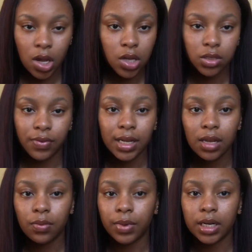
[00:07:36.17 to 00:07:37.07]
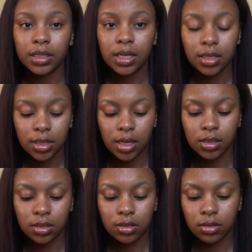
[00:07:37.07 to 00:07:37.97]
So if I keep wearing this,
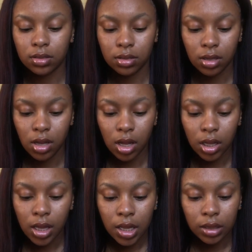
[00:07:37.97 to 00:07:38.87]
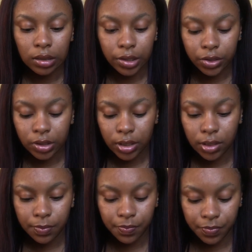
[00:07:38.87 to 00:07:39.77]
it's
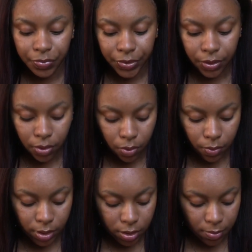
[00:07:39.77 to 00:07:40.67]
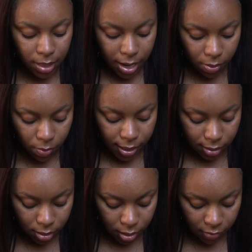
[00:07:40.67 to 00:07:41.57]
literally going to be a
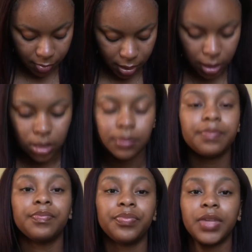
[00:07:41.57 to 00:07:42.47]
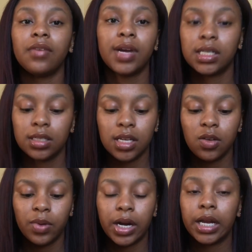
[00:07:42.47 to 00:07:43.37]
waste of money if I just
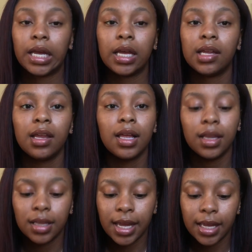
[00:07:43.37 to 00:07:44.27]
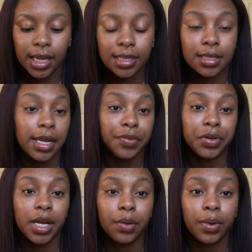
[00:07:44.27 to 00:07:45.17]
keep wearing it like it's an
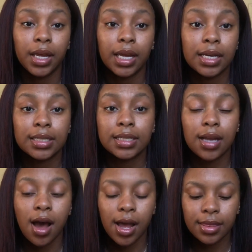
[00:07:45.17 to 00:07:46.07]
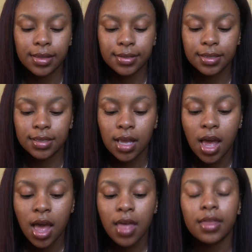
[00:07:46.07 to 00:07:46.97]
everyday wig, and it's not. This is
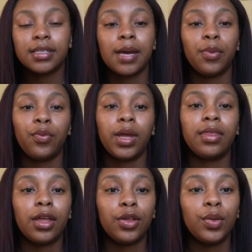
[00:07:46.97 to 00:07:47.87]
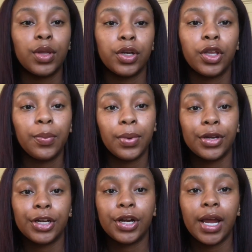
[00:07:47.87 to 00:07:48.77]
the type of wig that you literally put
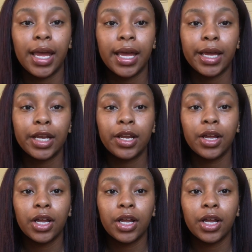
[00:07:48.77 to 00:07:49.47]
on your head